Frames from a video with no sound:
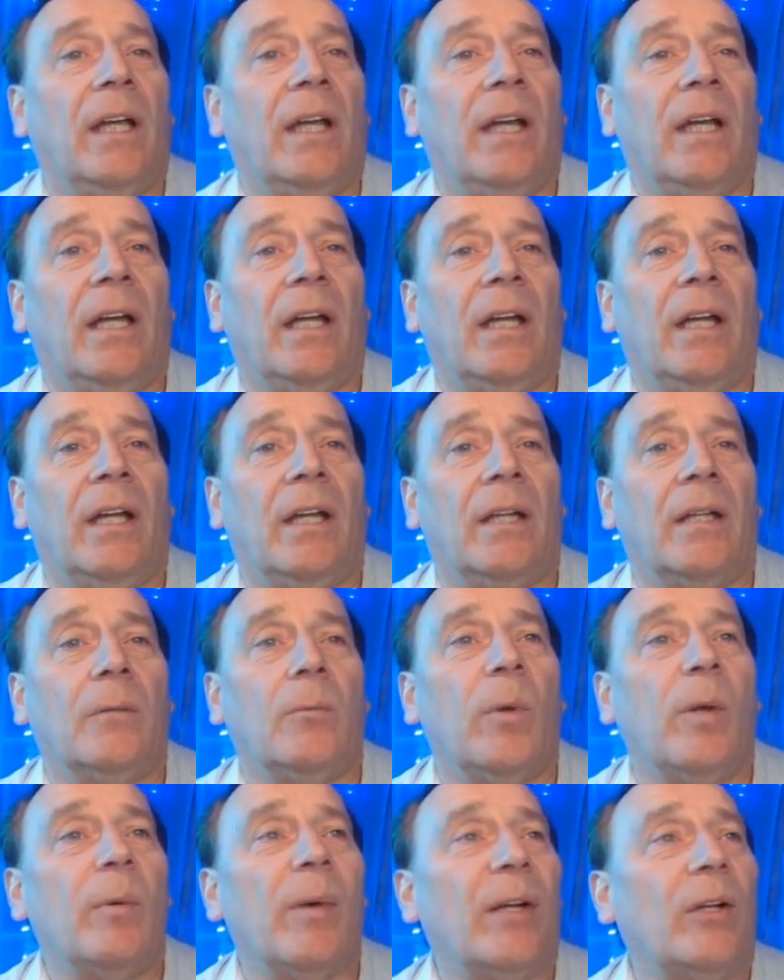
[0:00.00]

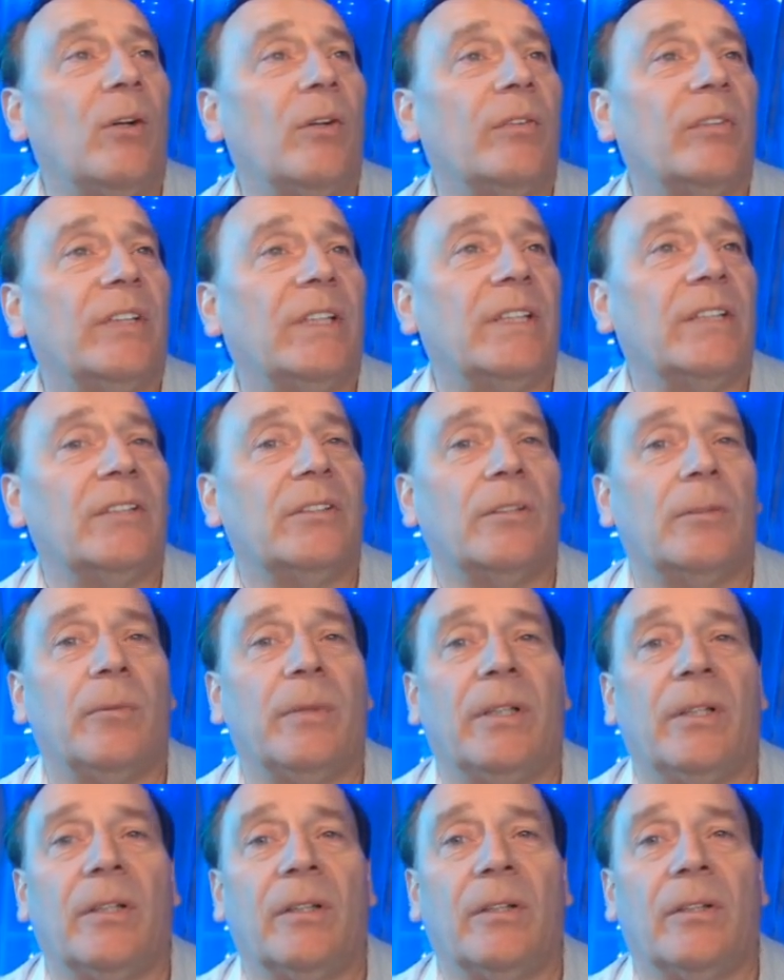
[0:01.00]
And we went over this, so
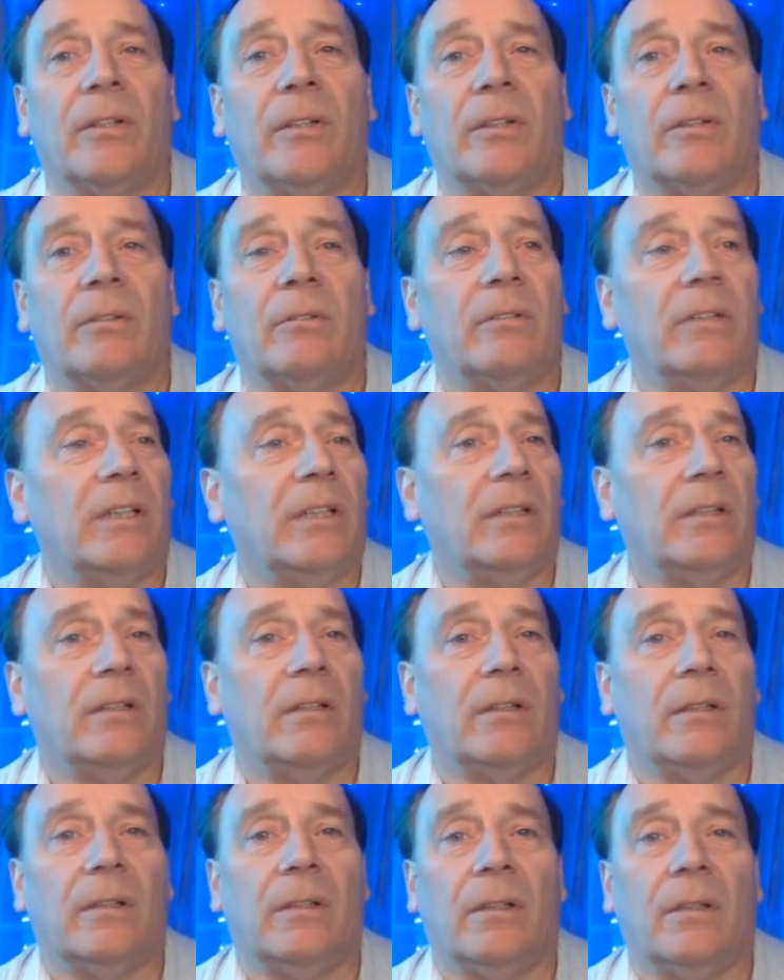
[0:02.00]
we're not going to re
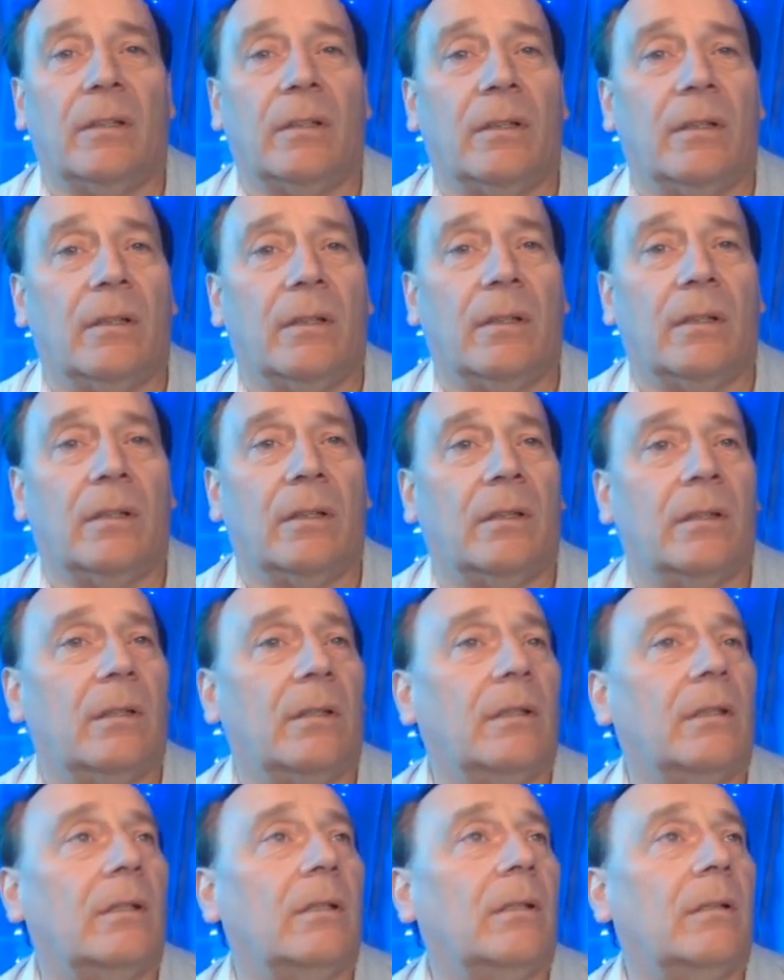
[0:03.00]

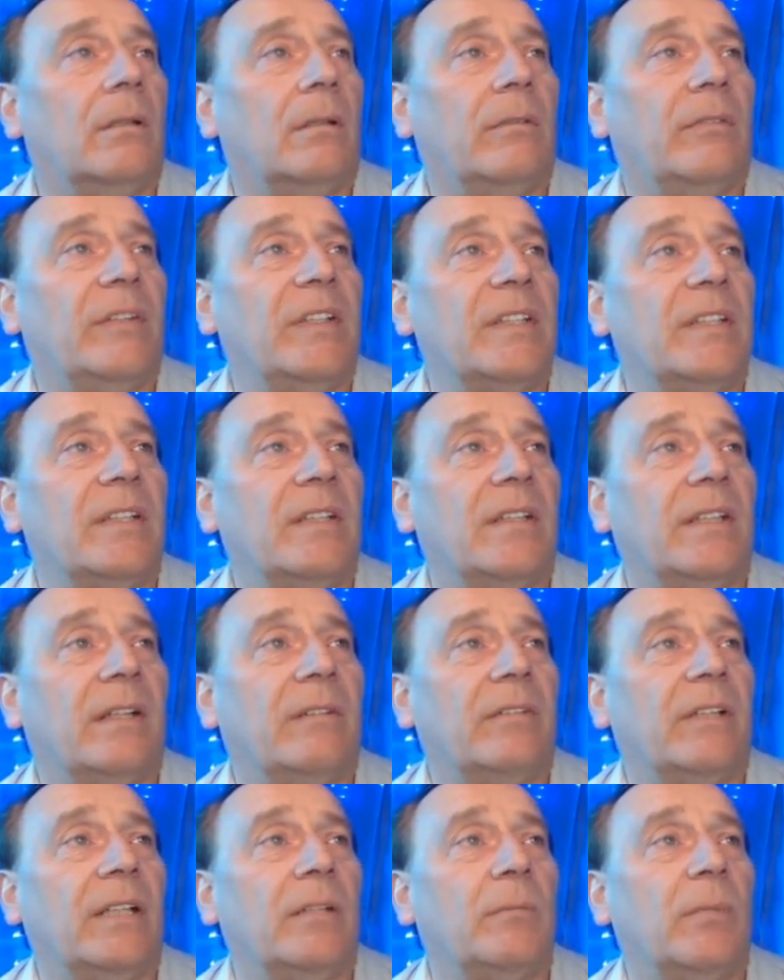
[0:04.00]
visit
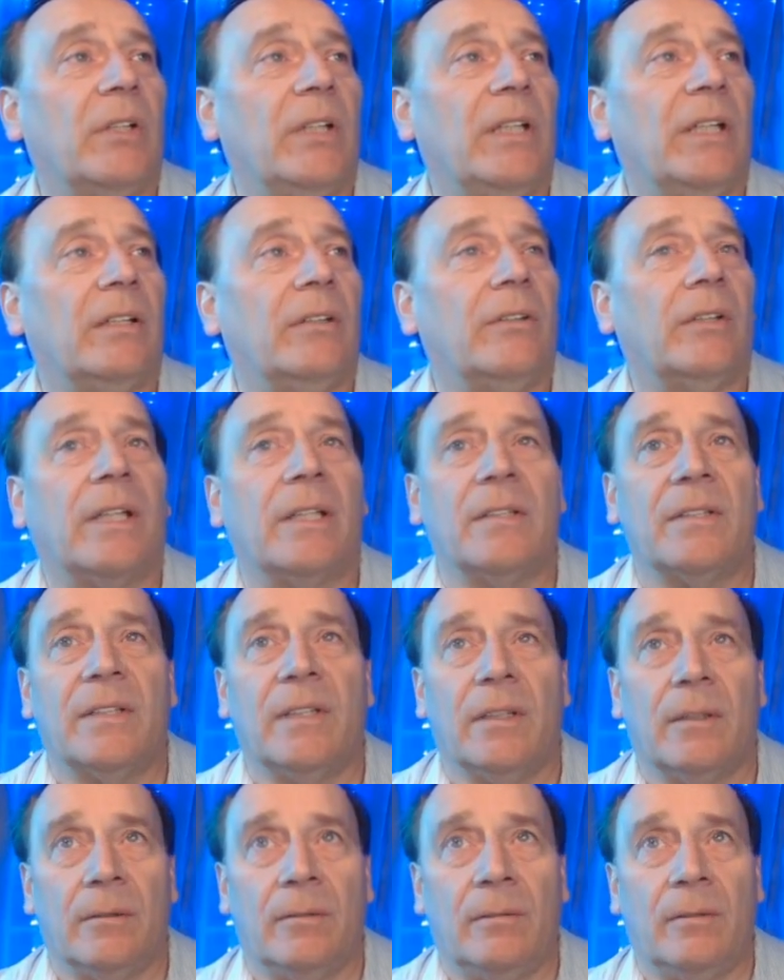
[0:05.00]
everything, but here you can
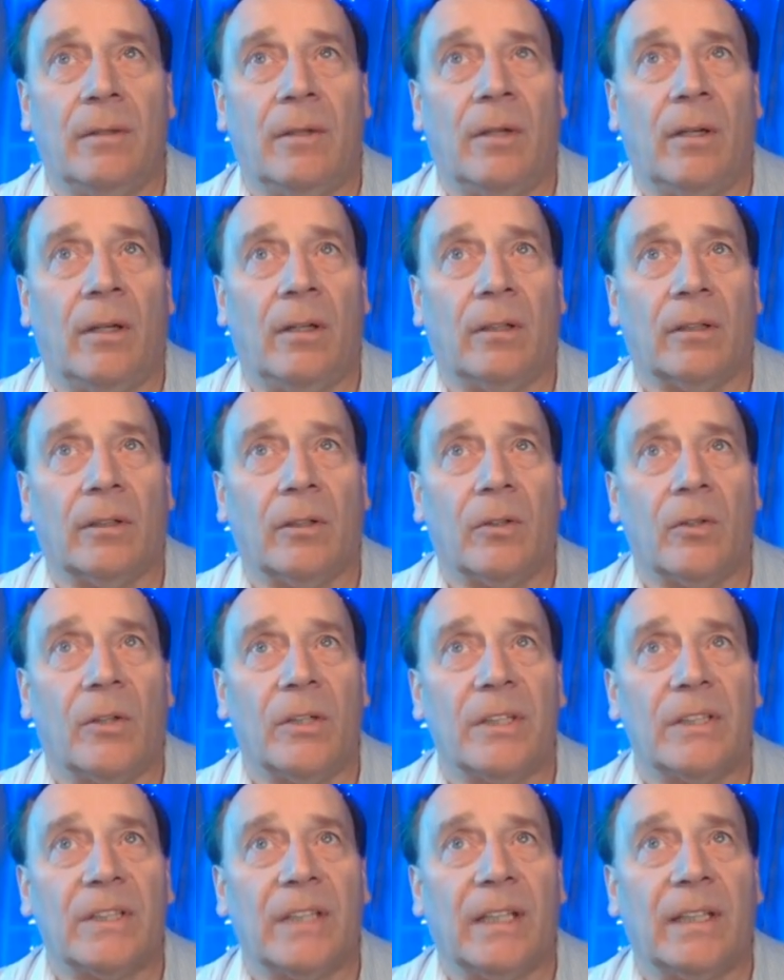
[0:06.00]
see all the
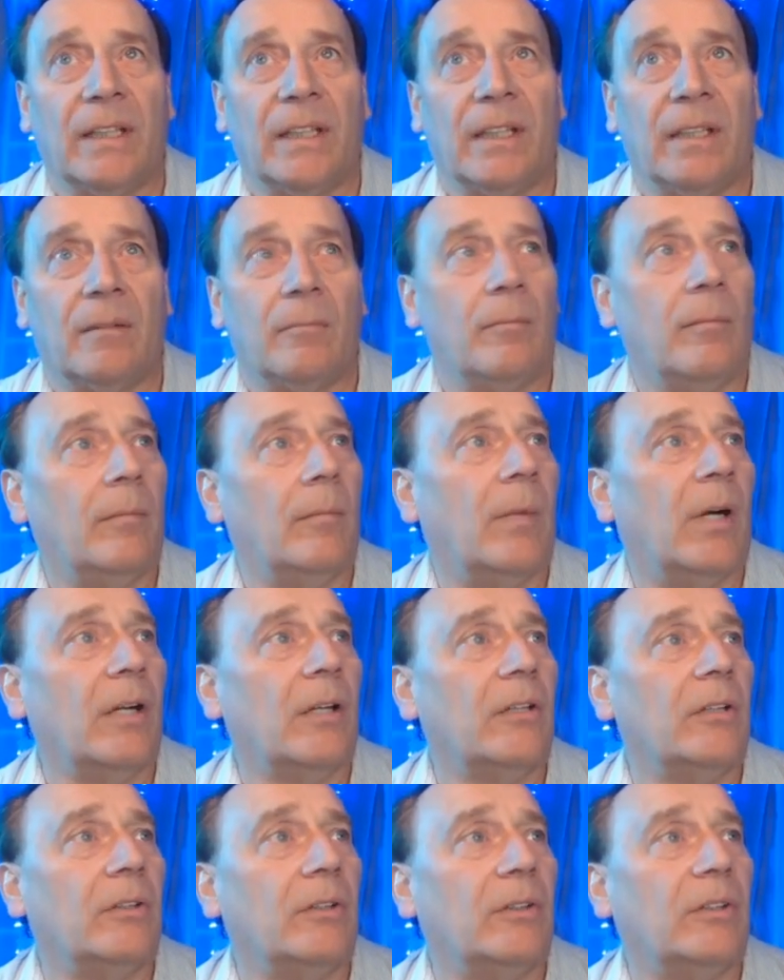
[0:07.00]
coins and their
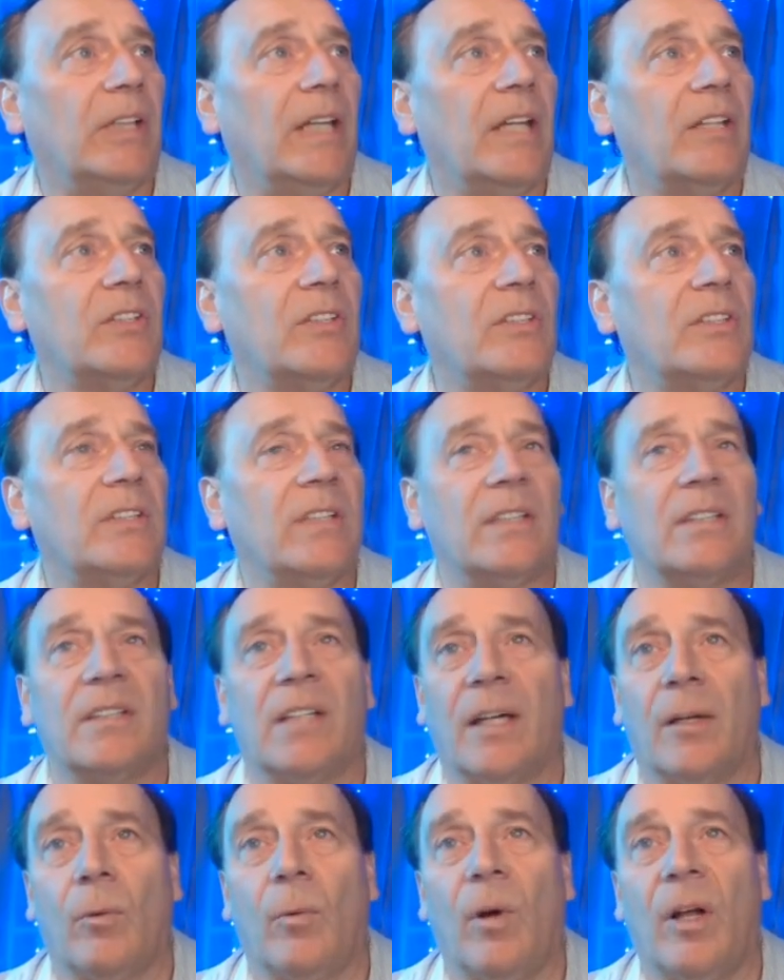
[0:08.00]
market notations.
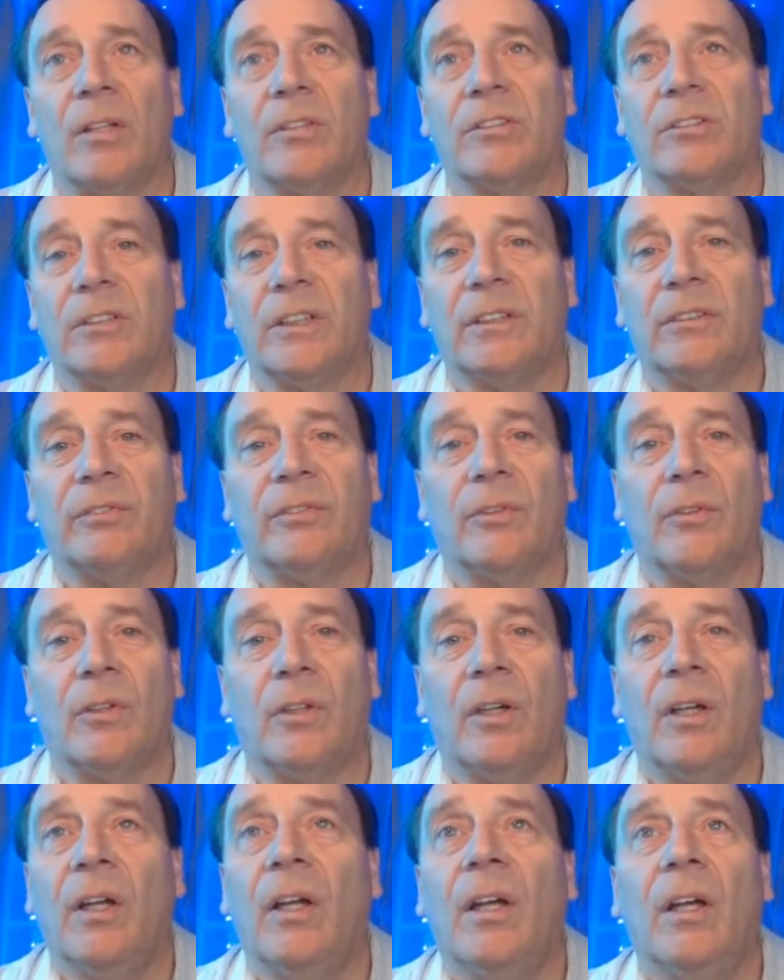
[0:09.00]
It's like Wall Street
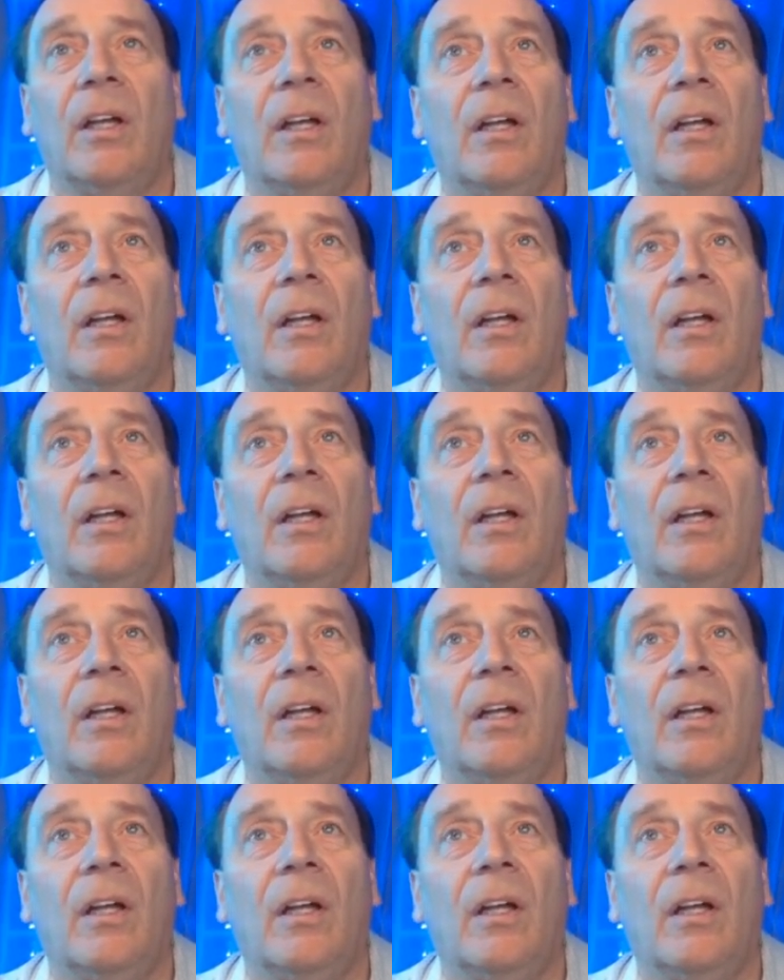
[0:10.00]
for